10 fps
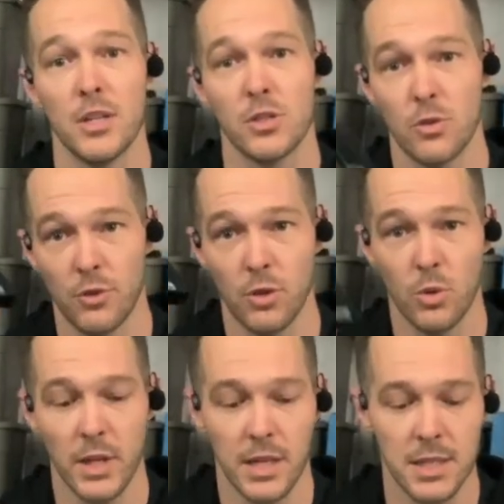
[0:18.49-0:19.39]
So real
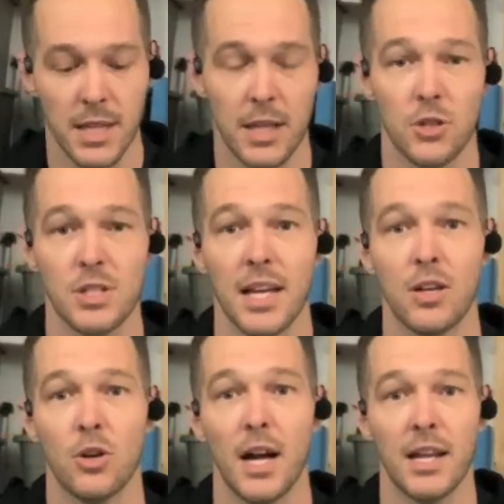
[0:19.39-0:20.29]
quick, take your
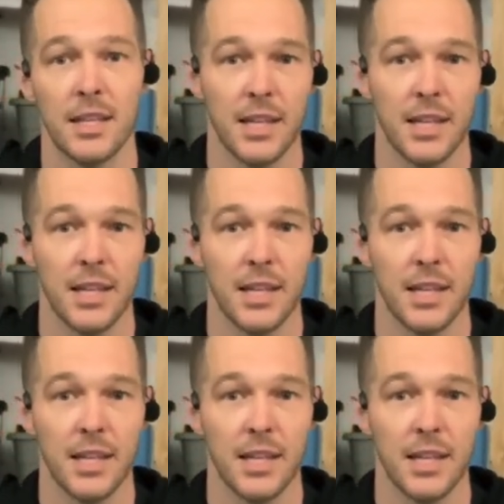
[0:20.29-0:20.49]
Cycle out of the